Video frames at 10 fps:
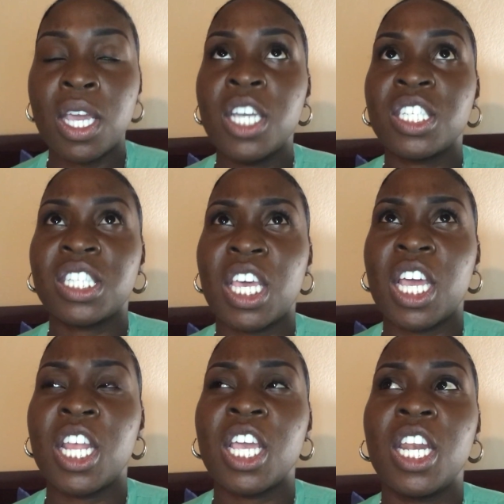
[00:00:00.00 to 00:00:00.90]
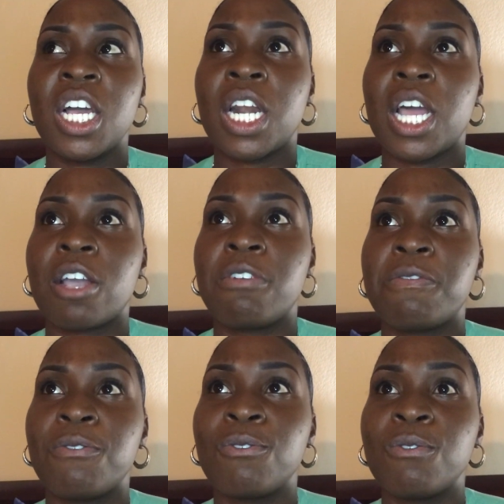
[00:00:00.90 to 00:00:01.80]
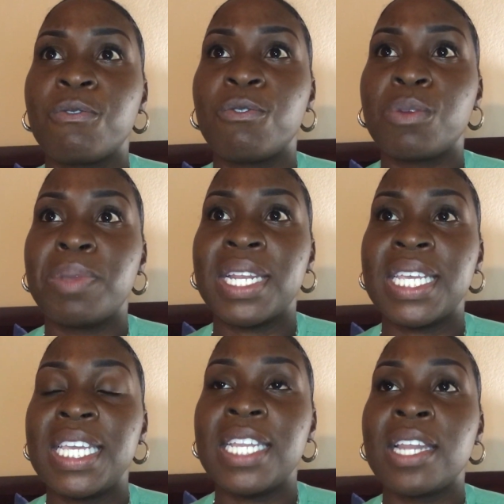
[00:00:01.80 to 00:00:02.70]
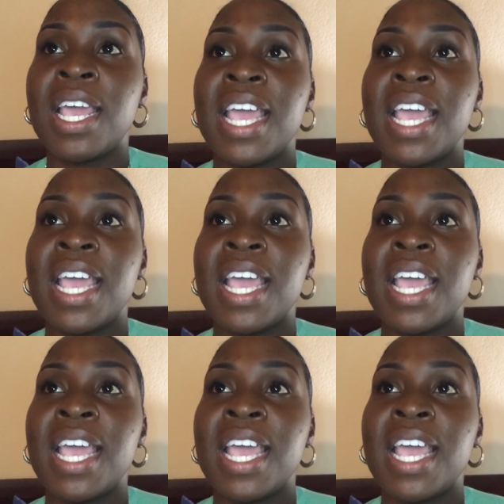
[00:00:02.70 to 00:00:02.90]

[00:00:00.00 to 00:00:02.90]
said it looked like her food been eaten,